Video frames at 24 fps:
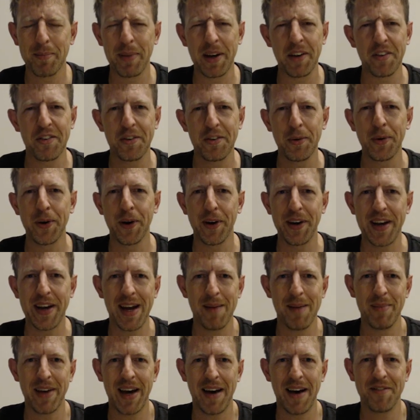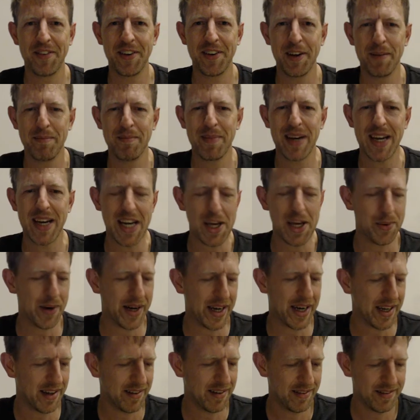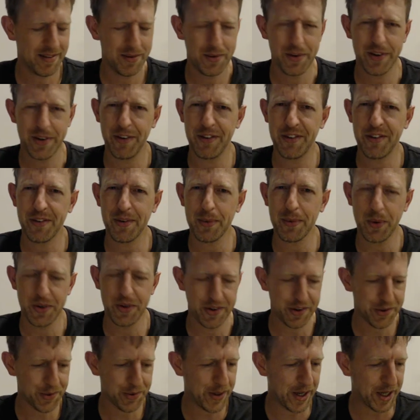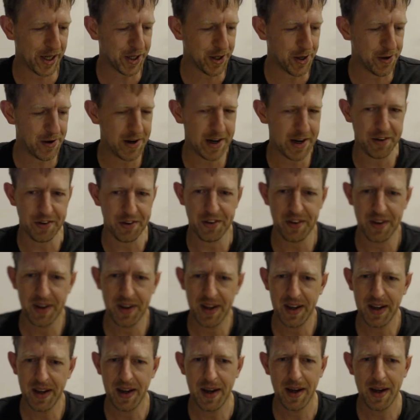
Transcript: but it still got named after him anyway, which is quite curious.